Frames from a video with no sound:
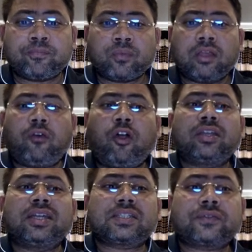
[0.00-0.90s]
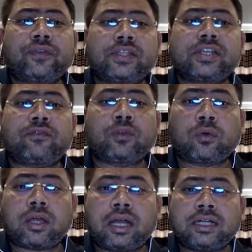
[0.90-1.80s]
Waldear's fascia. You have to
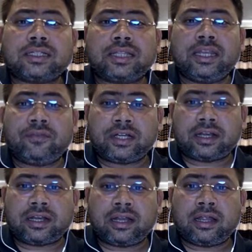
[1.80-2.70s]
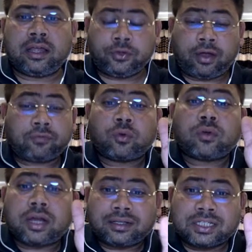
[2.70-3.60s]
cut the levator and you have to
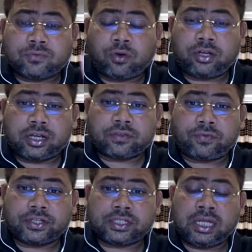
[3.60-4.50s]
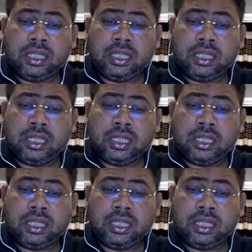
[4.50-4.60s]
cut this Waldear's fascia.